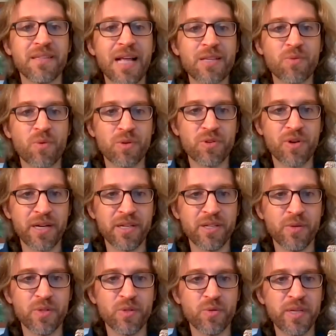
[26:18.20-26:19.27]
what we're trying to
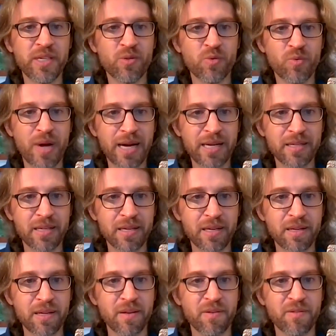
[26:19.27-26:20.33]
do, is redirect
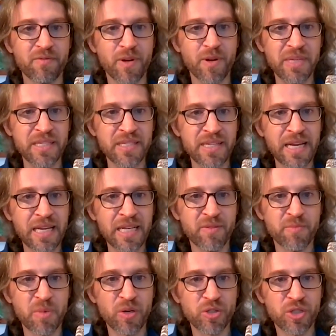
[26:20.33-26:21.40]
from these negative
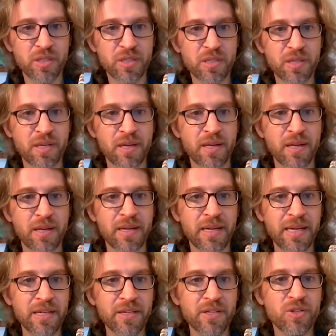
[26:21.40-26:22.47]
emotions
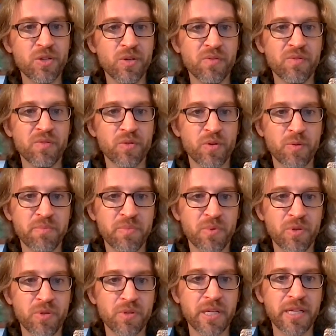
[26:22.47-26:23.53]
into
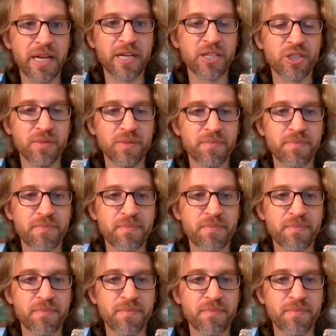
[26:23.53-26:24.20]
vulnerable connection.